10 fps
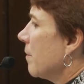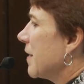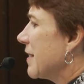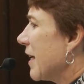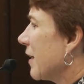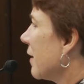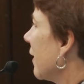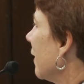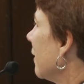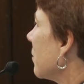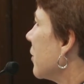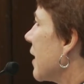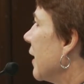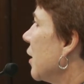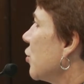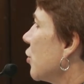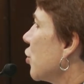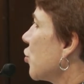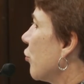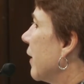Secondly, the presiding
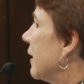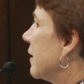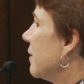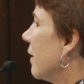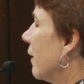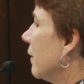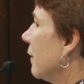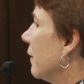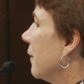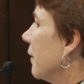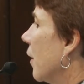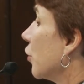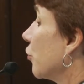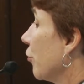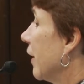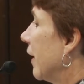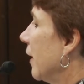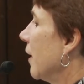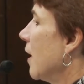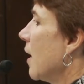judges really did not
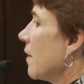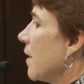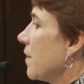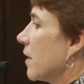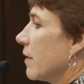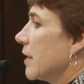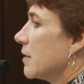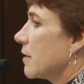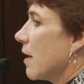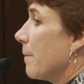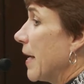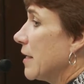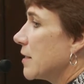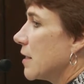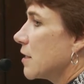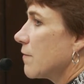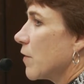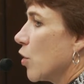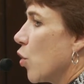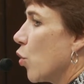agree that there is a basis
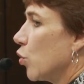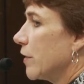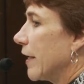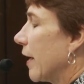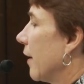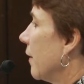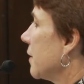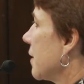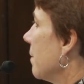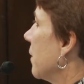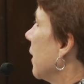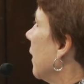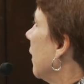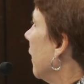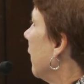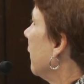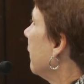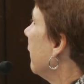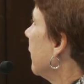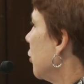for holding somebody
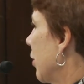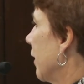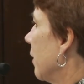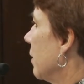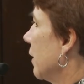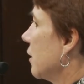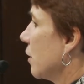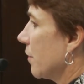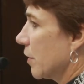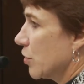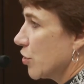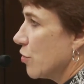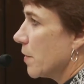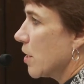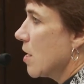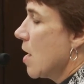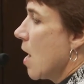in jail until they're sober.